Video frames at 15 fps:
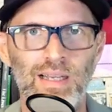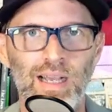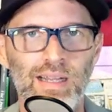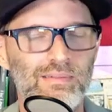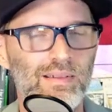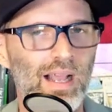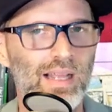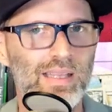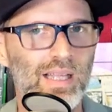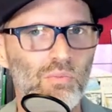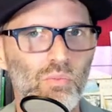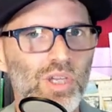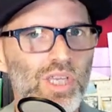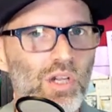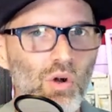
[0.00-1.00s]
Right. I, I think
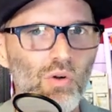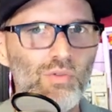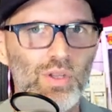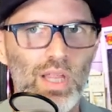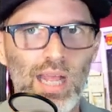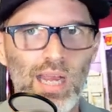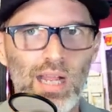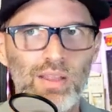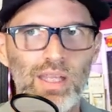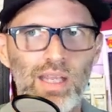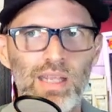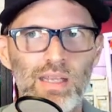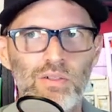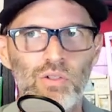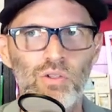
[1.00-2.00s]
we'll get over that. I
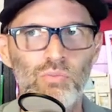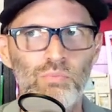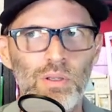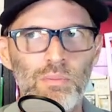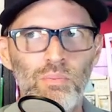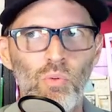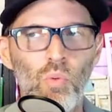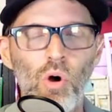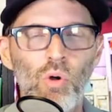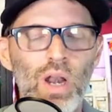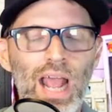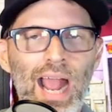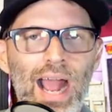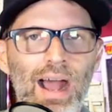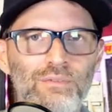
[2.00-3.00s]
think people won't
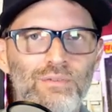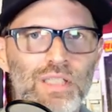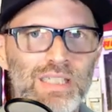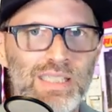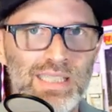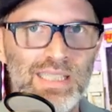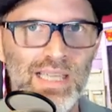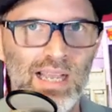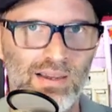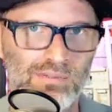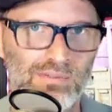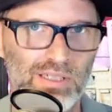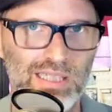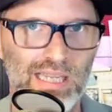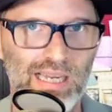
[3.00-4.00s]
have to see
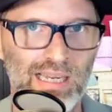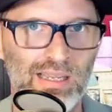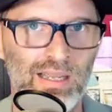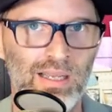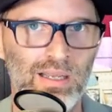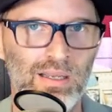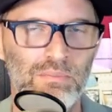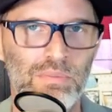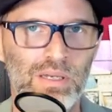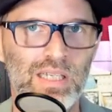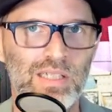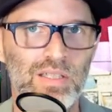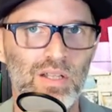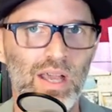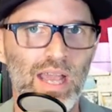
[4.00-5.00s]
everything
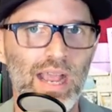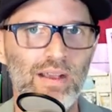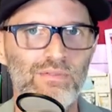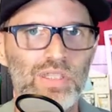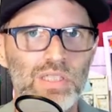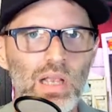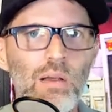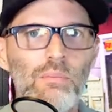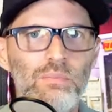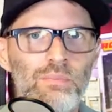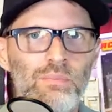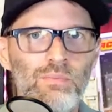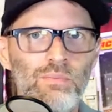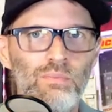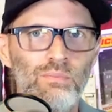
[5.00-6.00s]
because they'll have
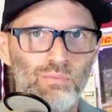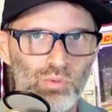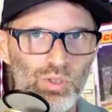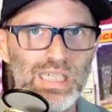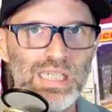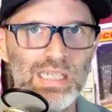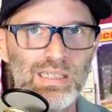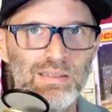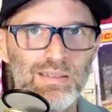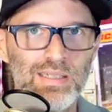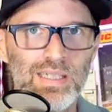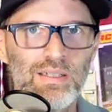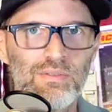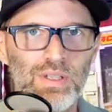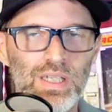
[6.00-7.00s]
some free
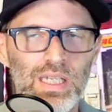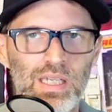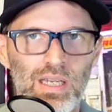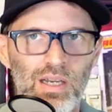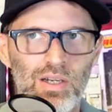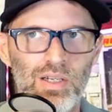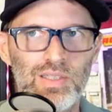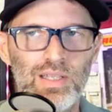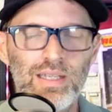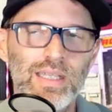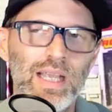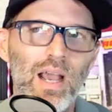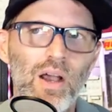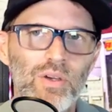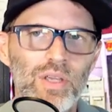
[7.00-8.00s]
TV here. It's like,
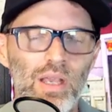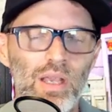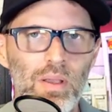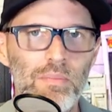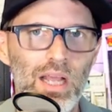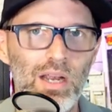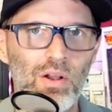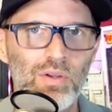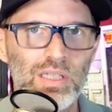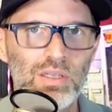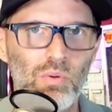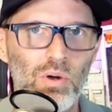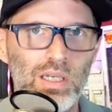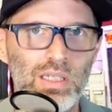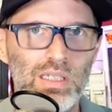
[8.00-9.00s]
yeah, okay, maybe I don't get
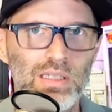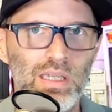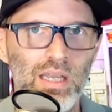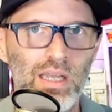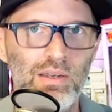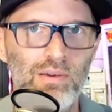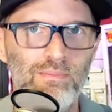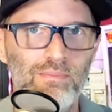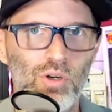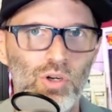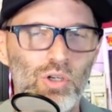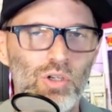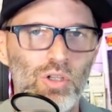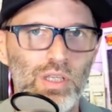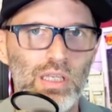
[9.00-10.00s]
The Walking Dead
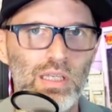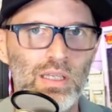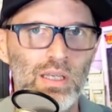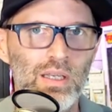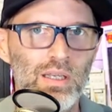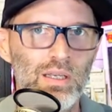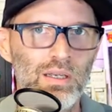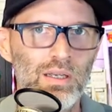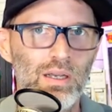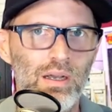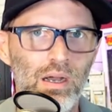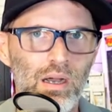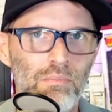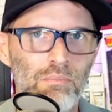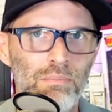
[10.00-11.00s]
early,
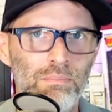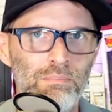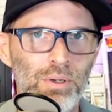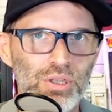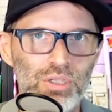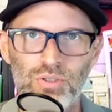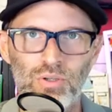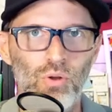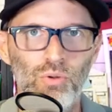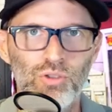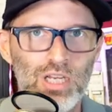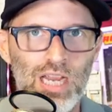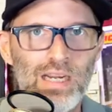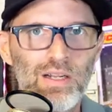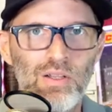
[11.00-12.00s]
uh, but there's a whole
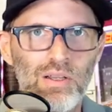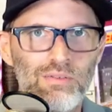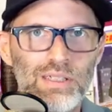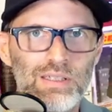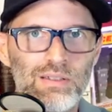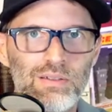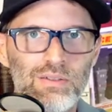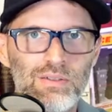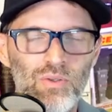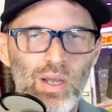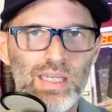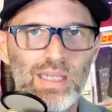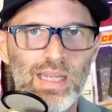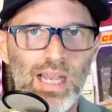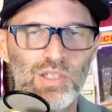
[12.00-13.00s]
channel of it so I can
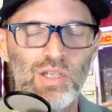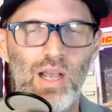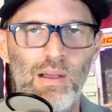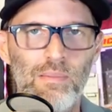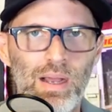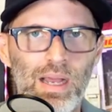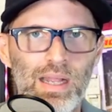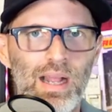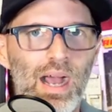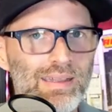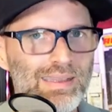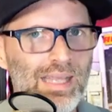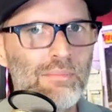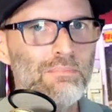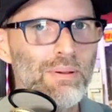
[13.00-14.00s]
catch up. I, I
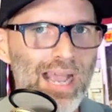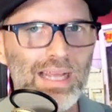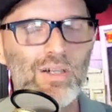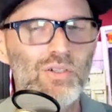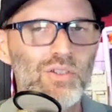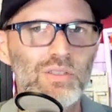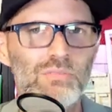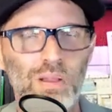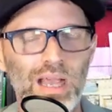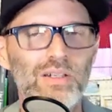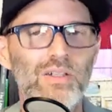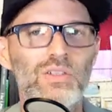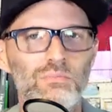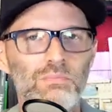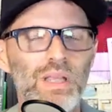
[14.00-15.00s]
think patterns, pattern
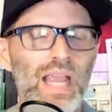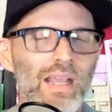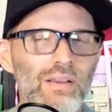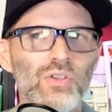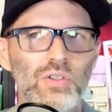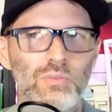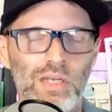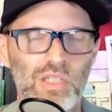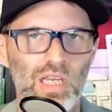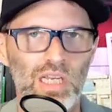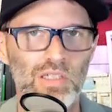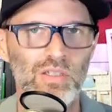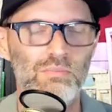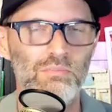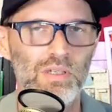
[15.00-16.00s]
behaviors might
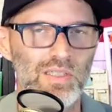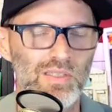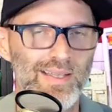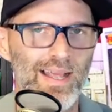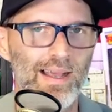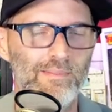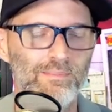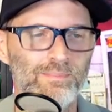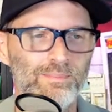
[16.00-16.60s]
change because of that.